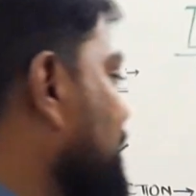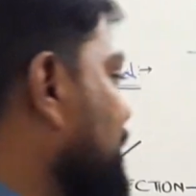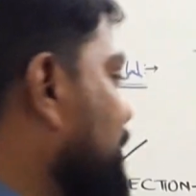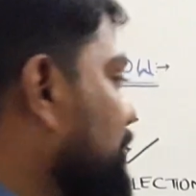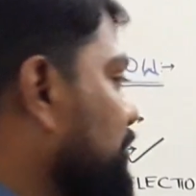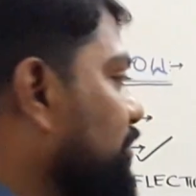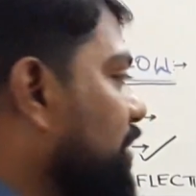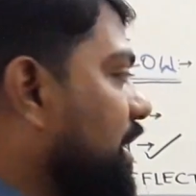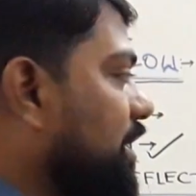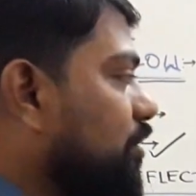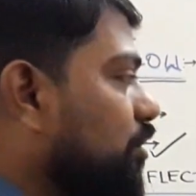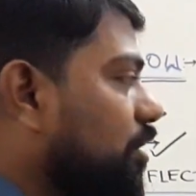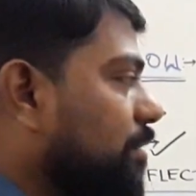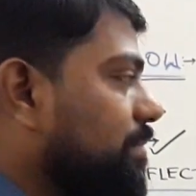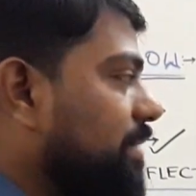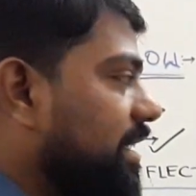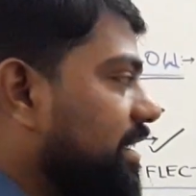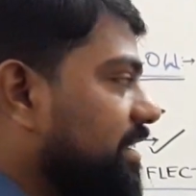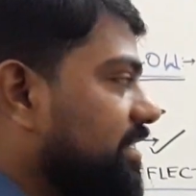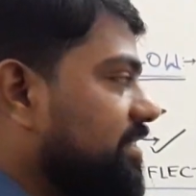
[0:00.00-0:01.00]
So I
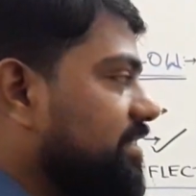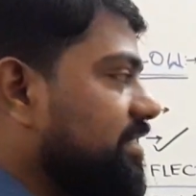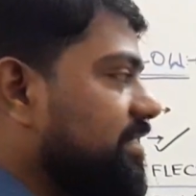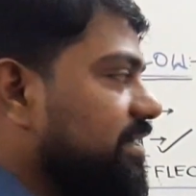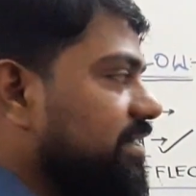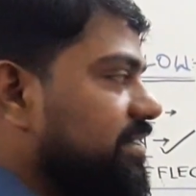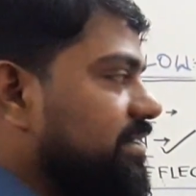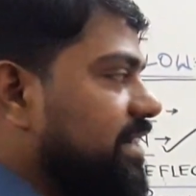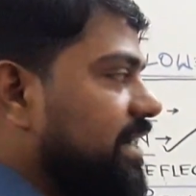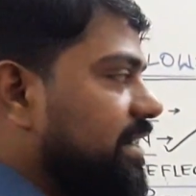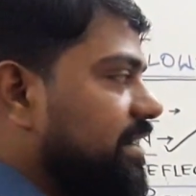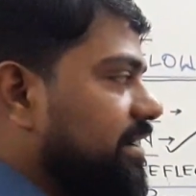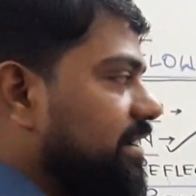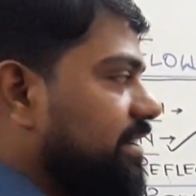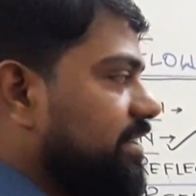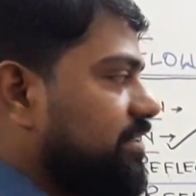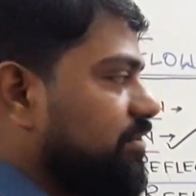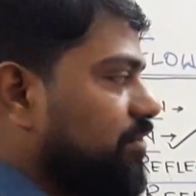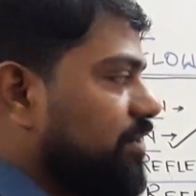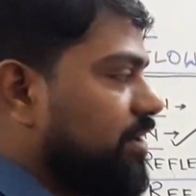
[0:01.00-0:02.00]
hope that
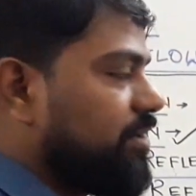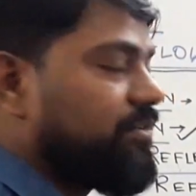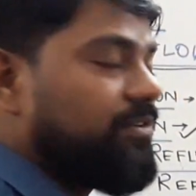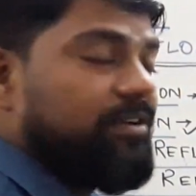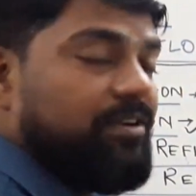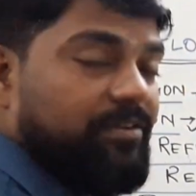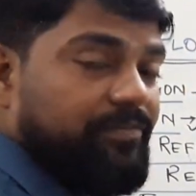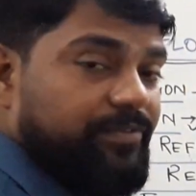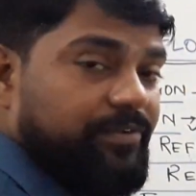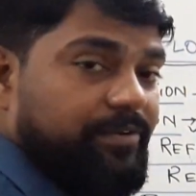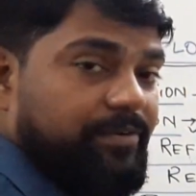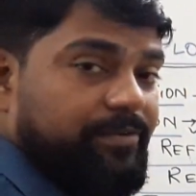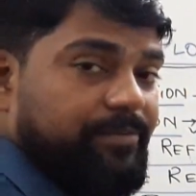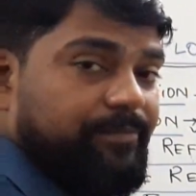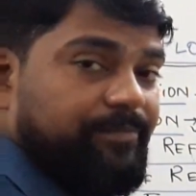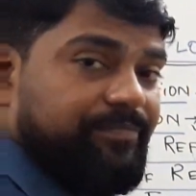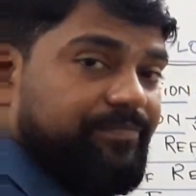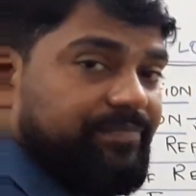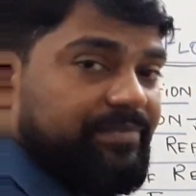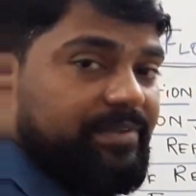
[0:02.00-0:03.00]
it is okay to all of
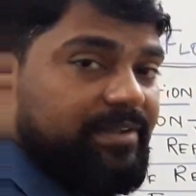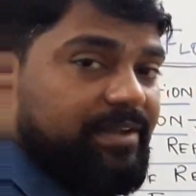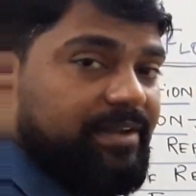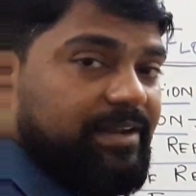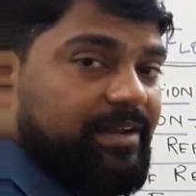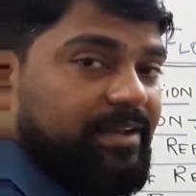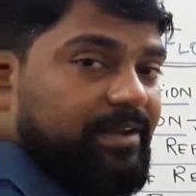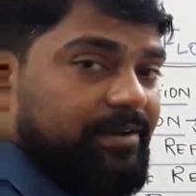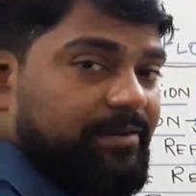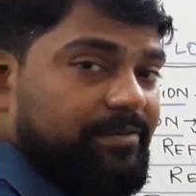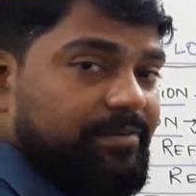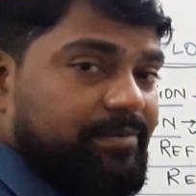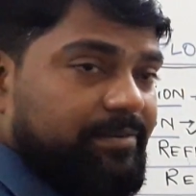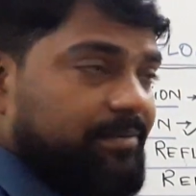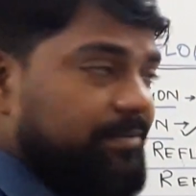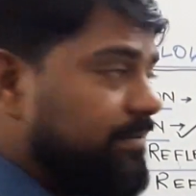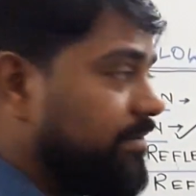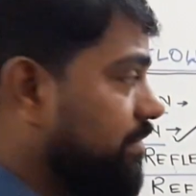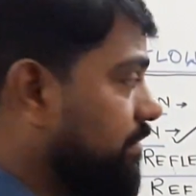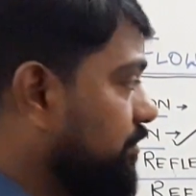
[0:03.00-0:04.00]
you. Clear?
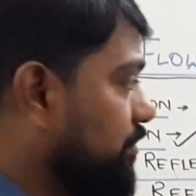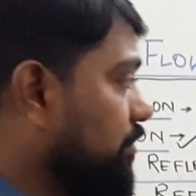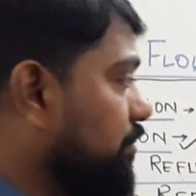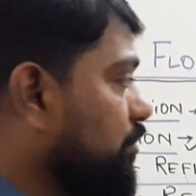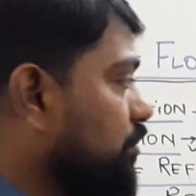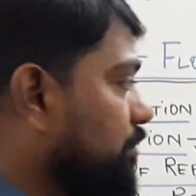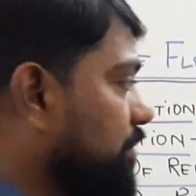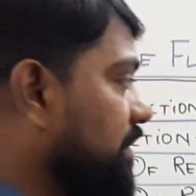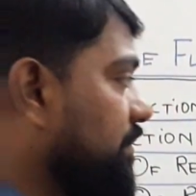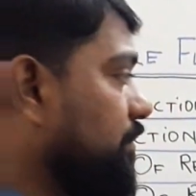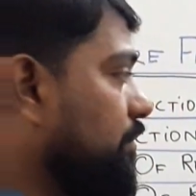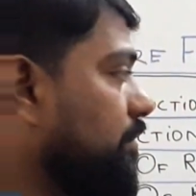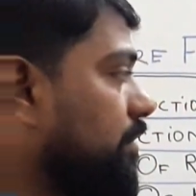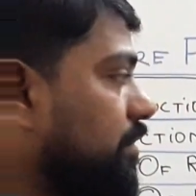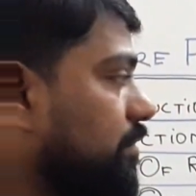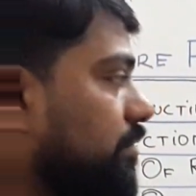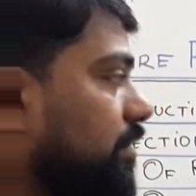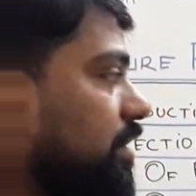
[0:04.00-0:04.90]
So if you want, you